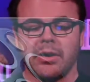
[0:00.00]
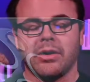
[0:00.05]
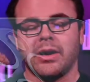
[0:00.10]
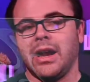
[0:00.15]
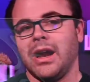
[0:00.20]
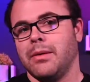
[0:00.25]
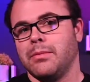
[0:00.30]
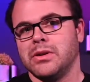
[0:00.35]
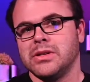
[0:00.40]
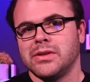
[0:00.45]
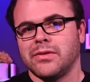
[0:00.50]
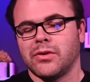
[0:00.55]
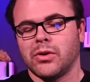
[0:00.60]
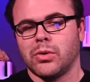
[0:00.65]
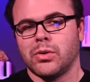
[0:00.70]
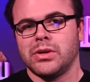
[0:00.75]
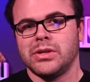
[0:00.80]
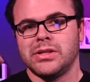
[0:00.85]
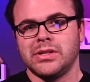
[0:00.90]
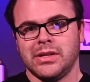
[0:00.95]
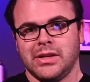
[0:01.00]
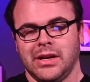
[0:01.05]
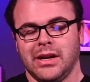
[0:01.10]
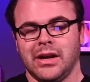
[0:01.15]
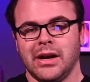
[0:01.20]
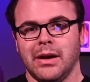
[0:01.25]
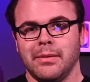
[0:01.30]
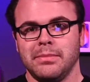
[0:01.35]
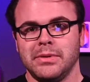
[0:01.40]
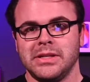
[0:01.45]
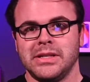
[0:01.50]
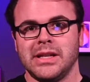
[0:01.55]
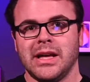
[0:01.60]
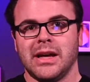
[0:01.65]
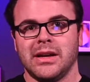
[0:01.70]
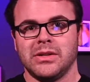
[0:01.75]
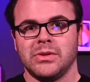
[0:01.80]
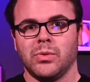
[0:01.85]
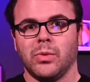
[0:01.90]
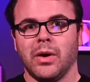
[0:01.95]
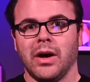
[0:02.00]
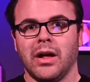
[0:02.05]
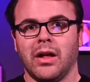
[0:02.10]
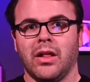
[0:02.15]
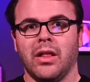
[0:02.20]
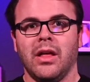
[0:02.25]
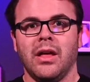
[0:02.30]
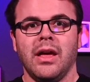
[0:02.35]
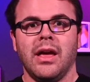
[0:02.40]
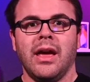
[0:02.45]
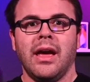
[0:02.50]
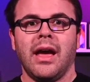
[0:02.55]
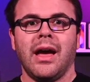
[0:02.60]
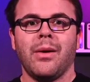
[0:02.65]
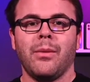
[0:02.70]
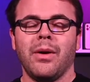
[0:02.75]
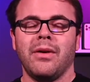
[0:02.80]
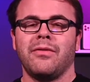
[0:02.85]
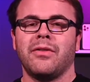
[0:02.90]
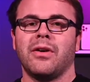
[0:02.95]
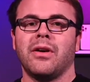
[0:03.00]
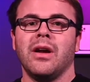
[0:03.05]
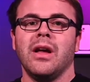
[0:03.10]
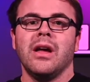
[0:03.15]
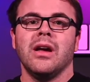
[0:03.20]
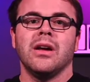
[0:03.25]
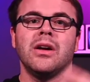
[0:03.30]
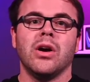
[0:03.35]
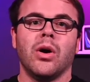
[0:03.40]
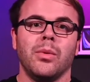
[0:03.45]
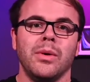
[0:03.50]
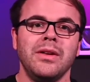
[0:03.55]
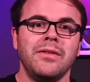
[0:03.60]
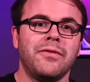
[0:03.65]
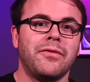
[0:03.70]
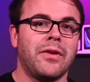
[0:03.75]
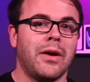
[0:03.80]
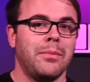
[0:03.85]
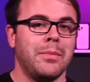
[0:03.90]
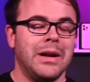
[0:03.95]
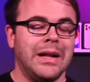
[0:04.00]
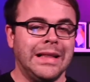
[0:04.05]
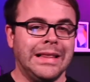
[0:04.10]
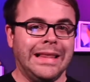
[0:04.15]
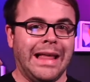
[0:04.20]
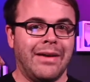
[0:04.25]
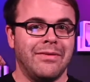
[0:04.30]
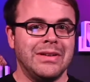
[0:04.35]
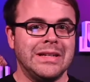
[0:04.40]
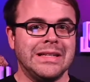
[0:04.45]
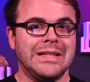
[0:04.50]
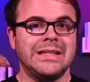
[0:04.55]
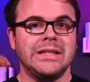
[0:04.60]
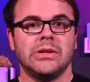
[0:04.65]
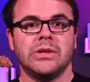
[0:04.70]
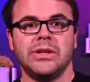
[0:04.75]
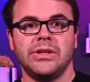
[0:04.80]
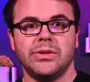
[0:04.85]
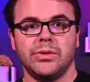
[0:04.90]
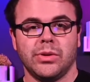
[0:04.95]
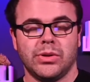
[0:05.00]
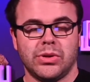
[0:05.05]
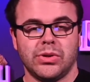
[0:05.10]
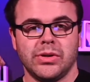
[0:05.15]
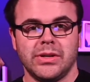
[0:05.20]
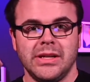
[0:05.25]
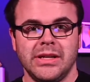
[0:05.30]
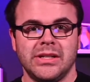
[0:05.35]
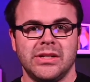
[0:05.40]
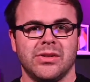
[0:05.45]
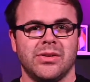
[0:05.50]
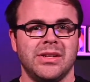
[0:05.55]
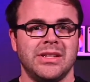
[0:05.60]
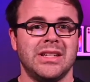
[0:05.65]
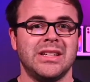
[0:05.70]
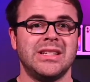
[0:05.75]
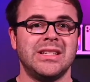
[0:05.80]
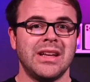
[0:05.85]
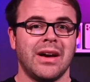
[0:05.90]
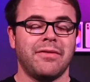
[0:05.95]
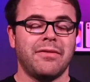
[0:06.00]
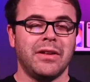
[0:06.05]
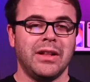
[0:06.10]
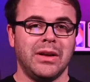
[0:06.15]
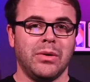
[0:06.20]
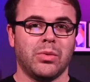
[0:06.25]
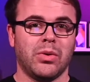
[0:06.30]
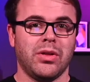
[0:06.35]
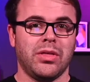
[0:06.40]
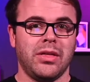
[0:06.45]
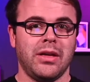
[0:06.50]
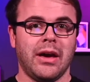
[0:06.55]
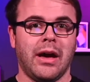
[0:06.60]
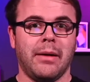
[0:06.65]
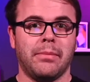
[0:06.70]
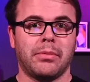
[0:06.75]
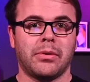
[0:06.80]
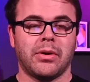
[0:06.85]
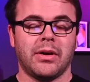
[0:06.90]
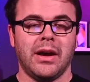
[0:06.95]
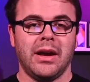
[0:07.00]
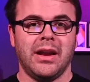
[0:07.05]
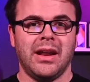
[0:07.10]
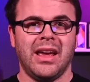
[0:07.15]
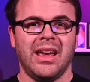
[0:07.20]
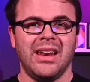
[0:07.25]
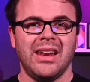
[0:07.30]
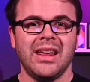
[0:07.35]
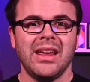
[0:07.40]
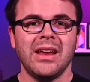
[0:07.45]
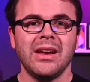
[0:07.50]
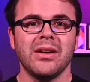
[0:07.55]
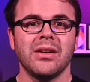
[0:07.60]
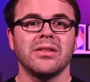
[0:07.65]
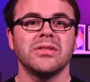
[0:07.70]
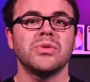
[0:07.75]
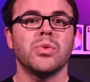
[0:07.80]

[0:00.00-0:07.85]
cameras, of course, encompass that as well. However, going from an 11 series to a 13 series is definitely worth the upgrade, and here's